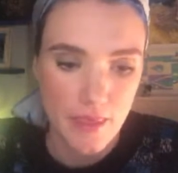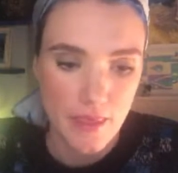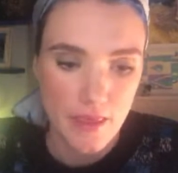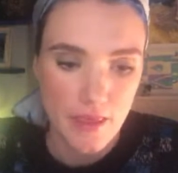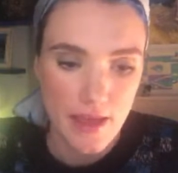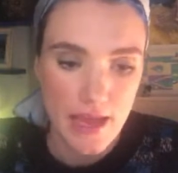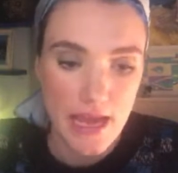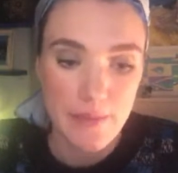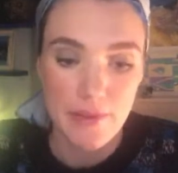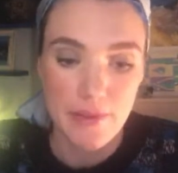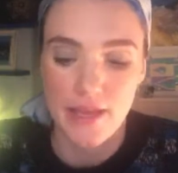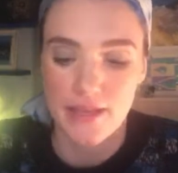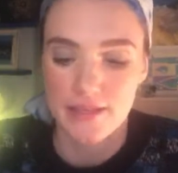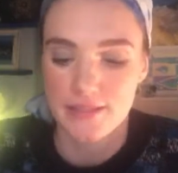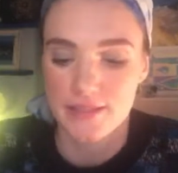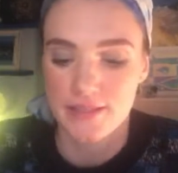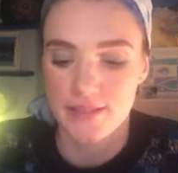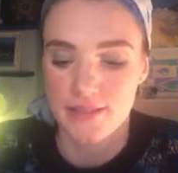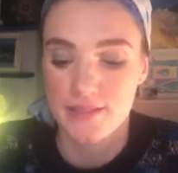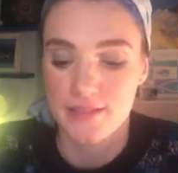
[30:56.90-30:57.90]
Happy
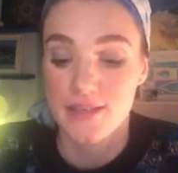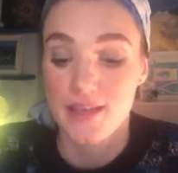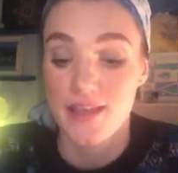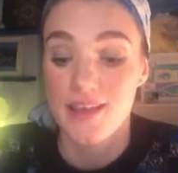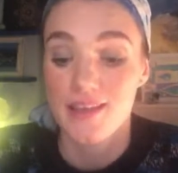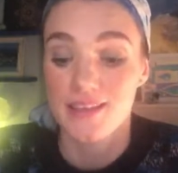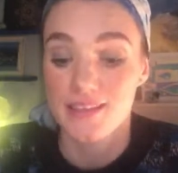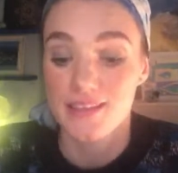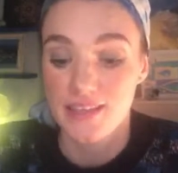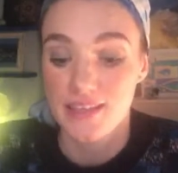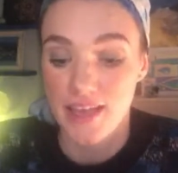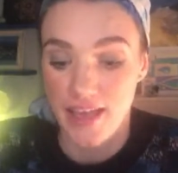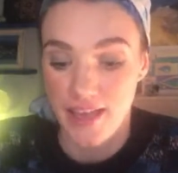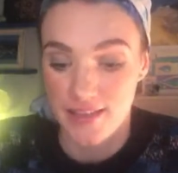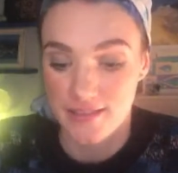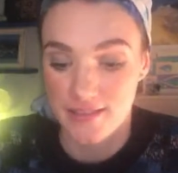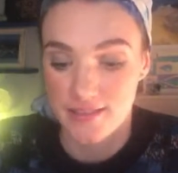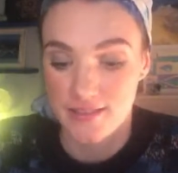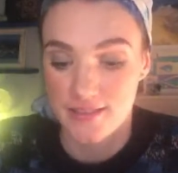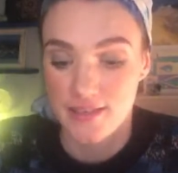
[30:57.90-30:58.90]
accidents.
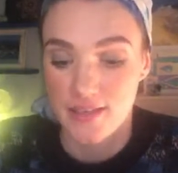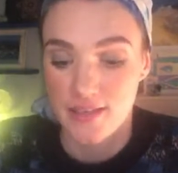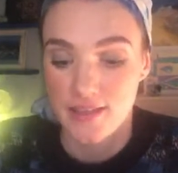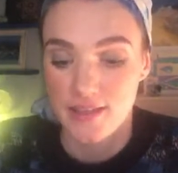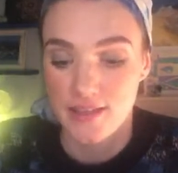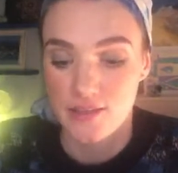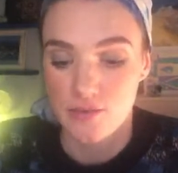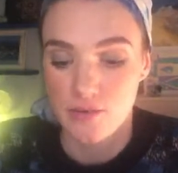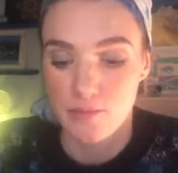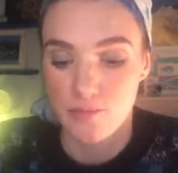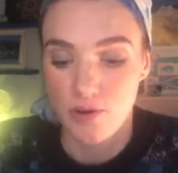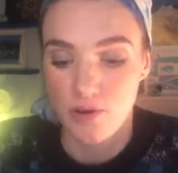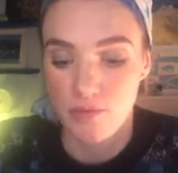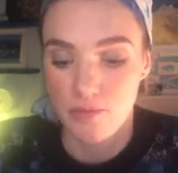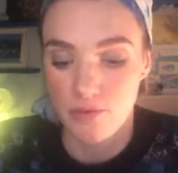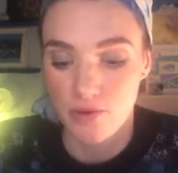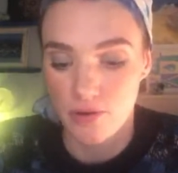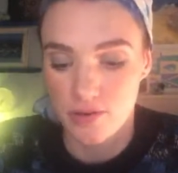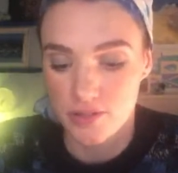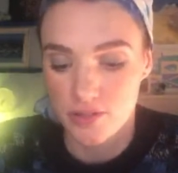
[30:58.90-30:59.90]
Yes, that's what Bob
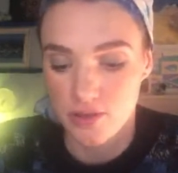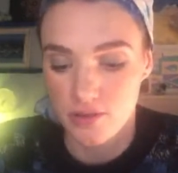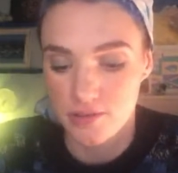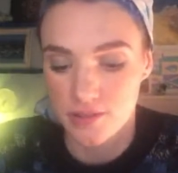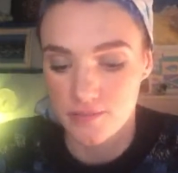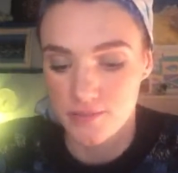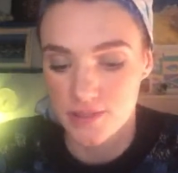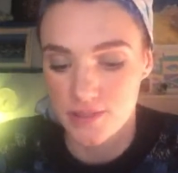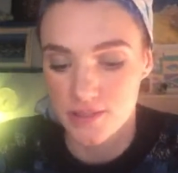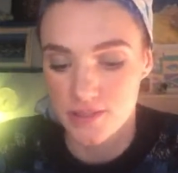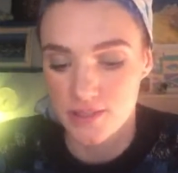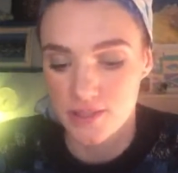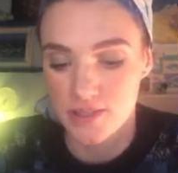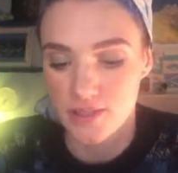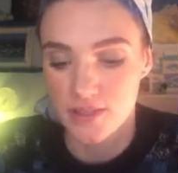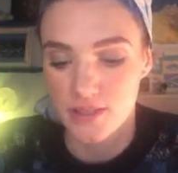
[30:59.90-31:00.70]
Ross calls them, isn't it?